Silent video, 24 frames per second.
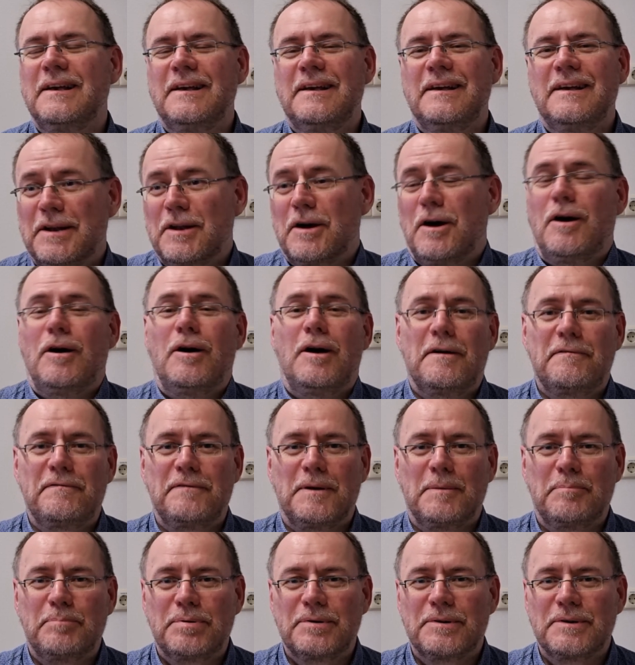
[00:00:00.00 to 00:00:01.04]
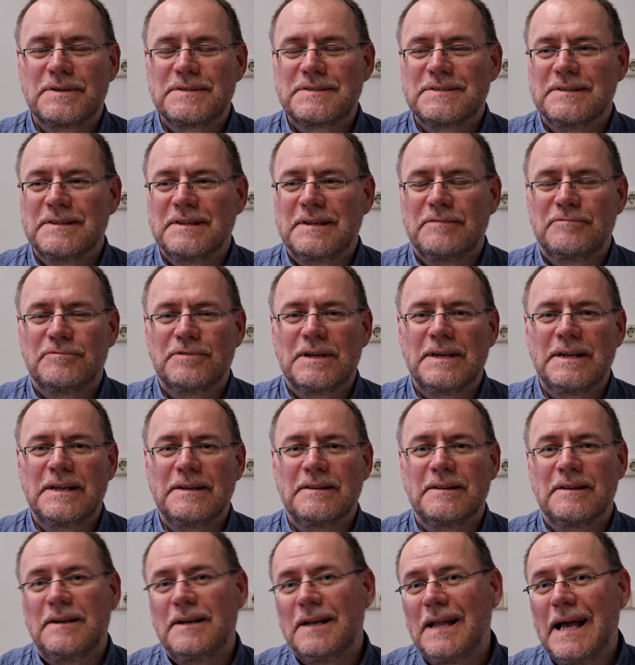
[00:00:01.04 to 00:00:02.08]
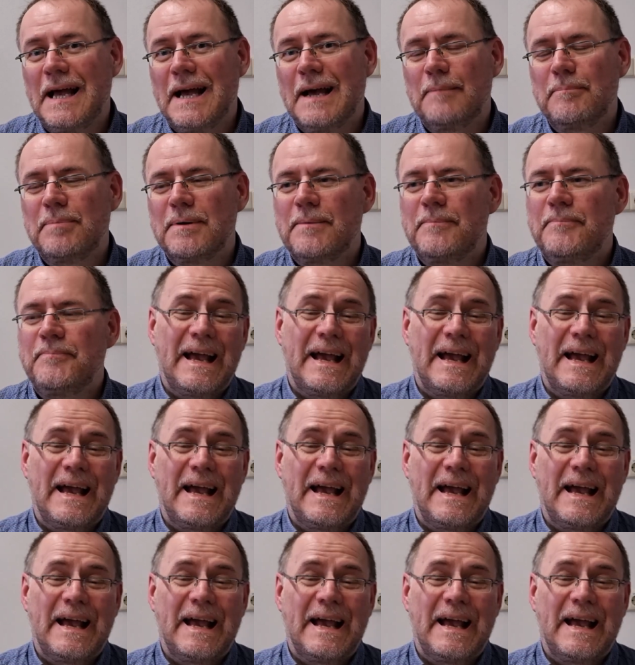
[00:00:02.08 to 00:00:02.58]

an awful person in running the lab.